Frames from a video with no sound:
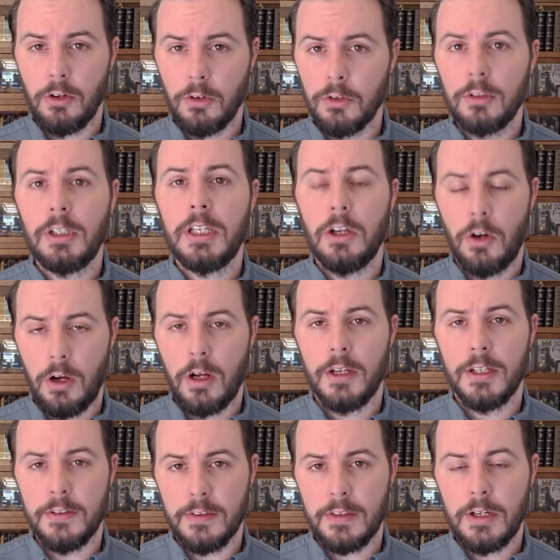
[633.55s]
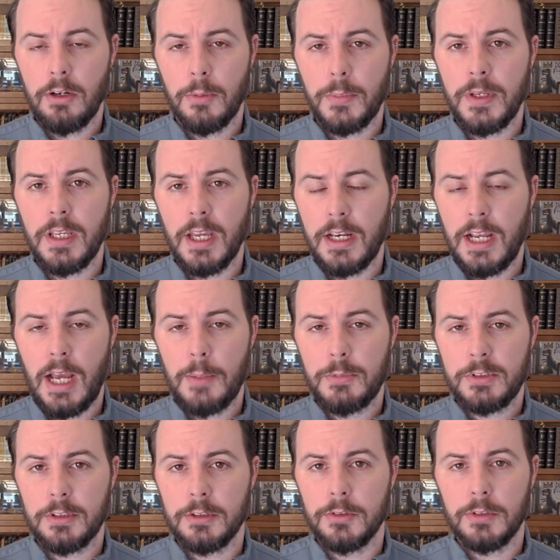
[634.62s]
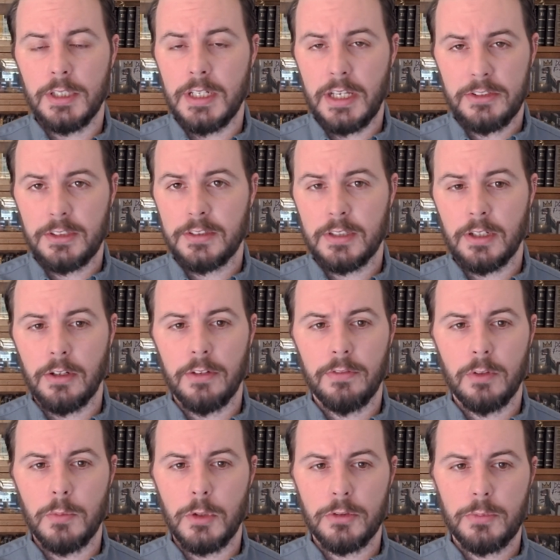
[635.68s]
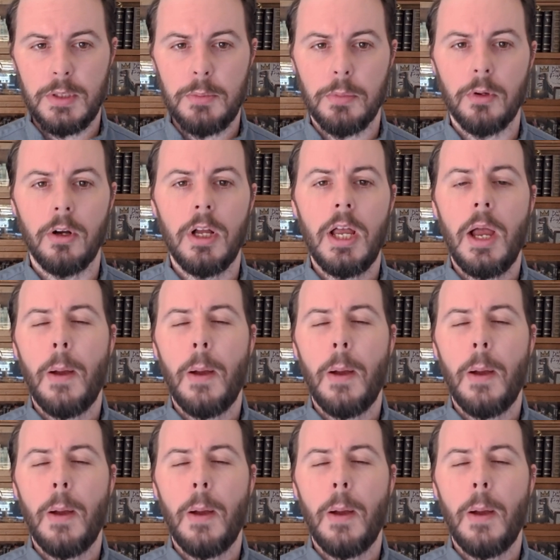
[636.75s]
early on in therapy and absolutely necessary for most people.